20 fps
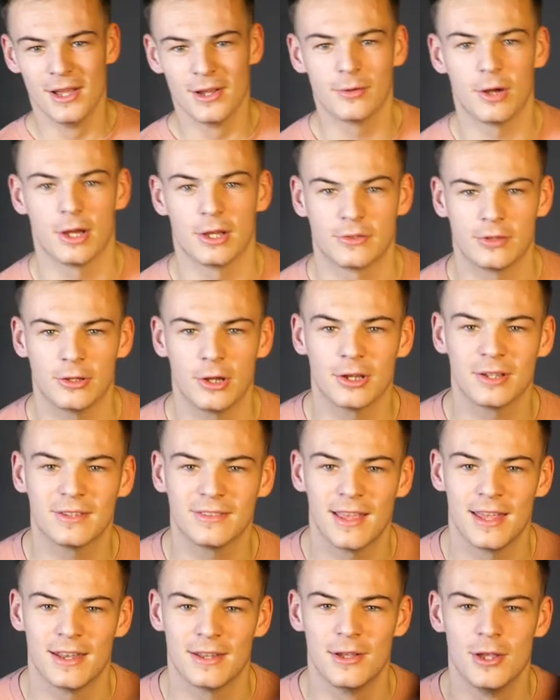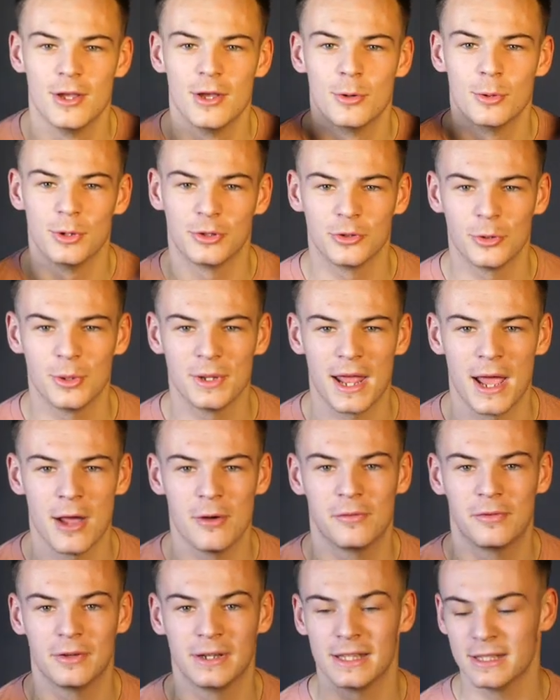Right, so like I said, we're doing
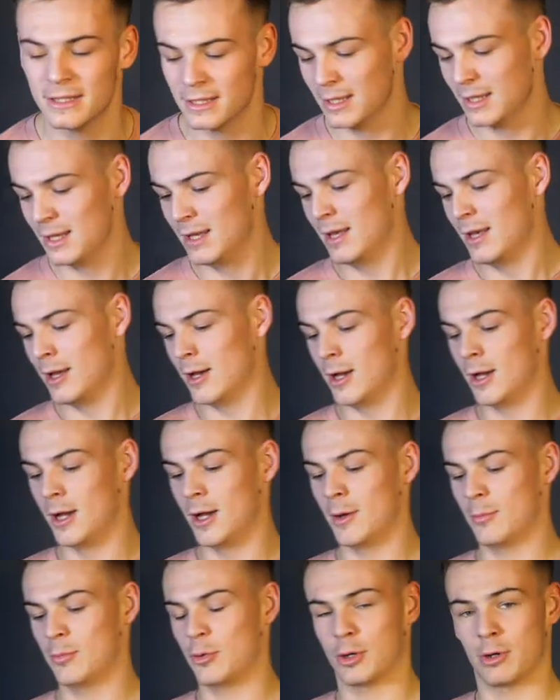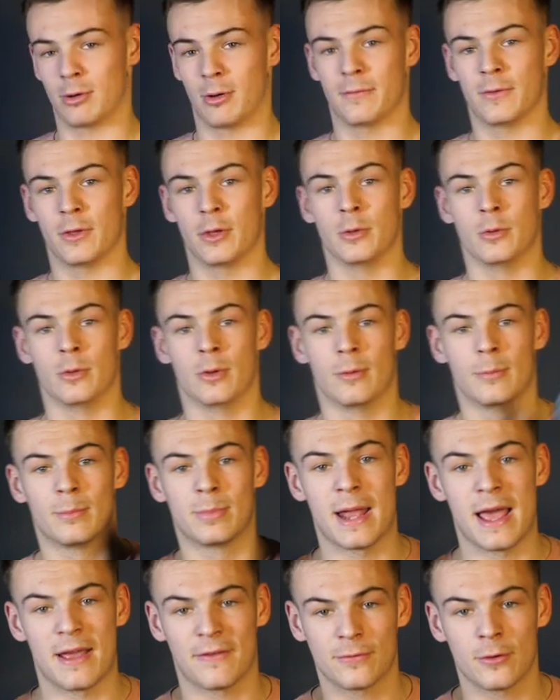Alphalete product review,
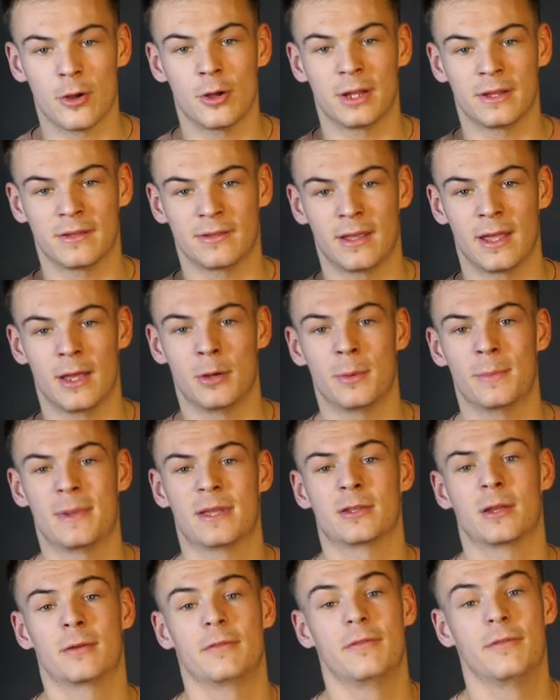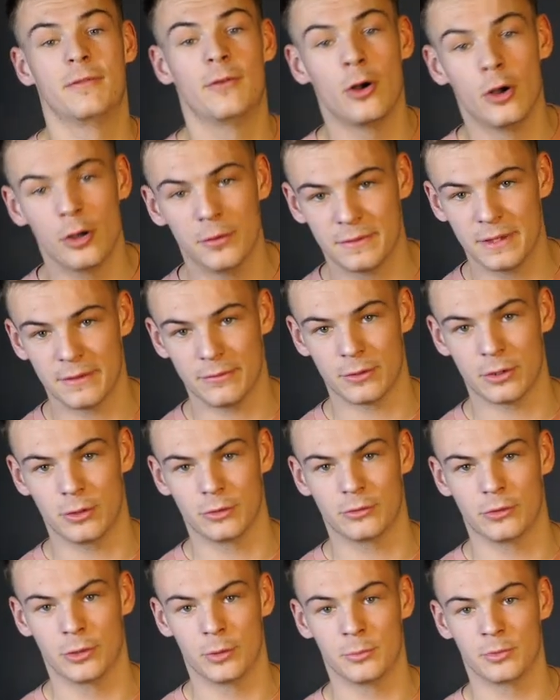Black Friday sale. We picked up 5 different
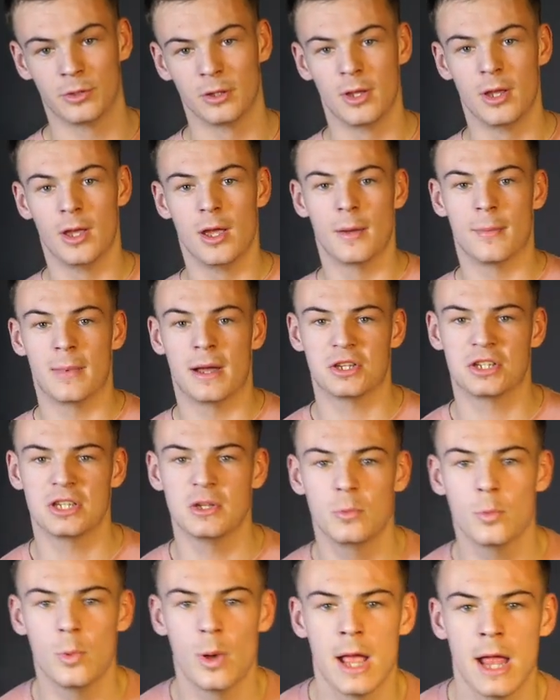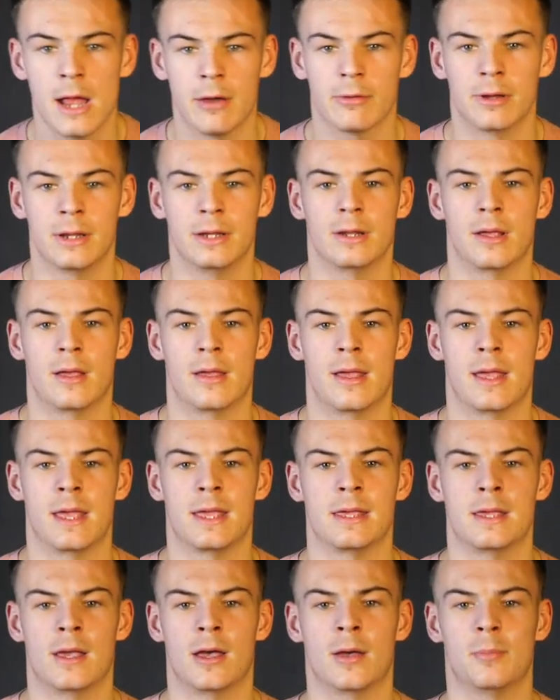items. I'm actually wearing
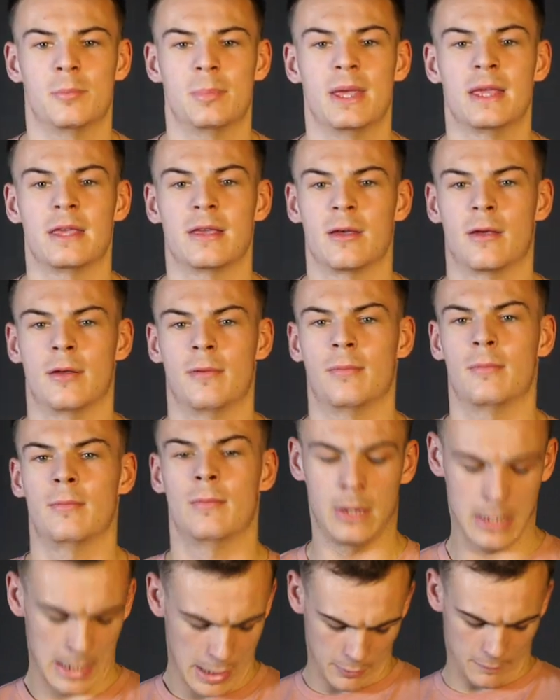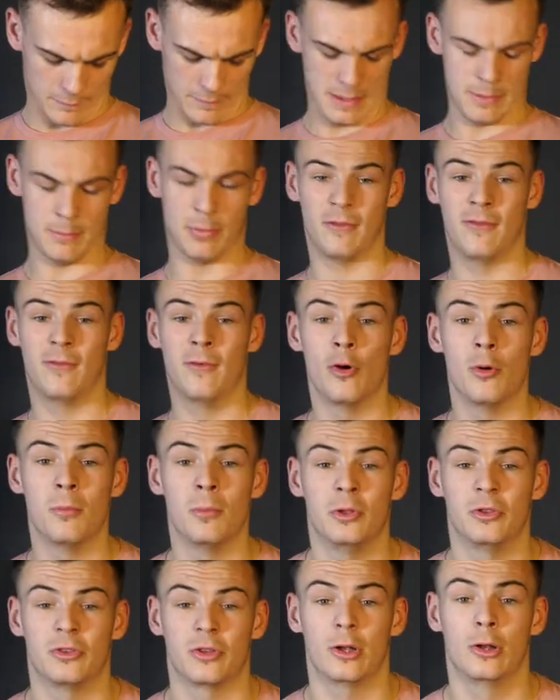a pink Alphalete
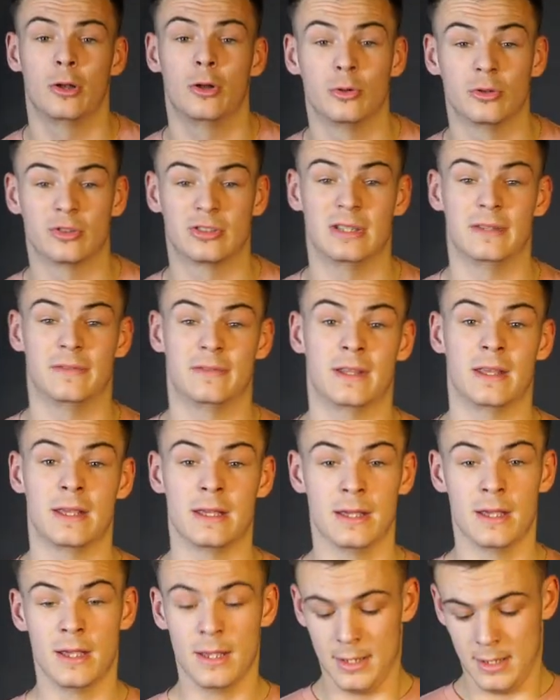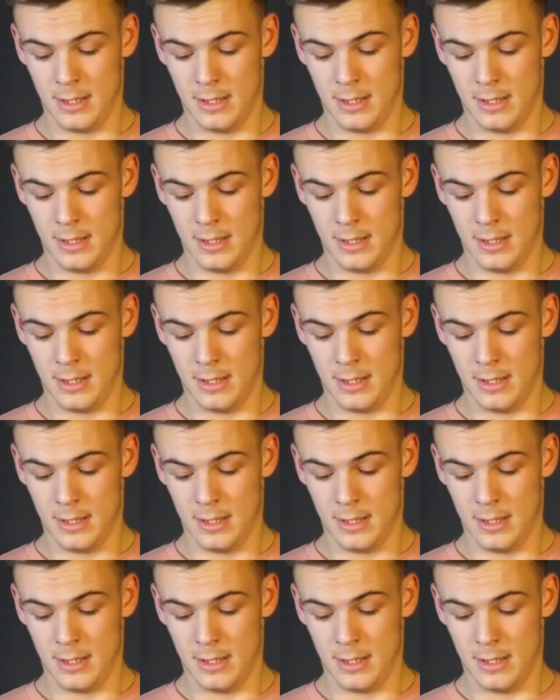Performance long sleeve tee.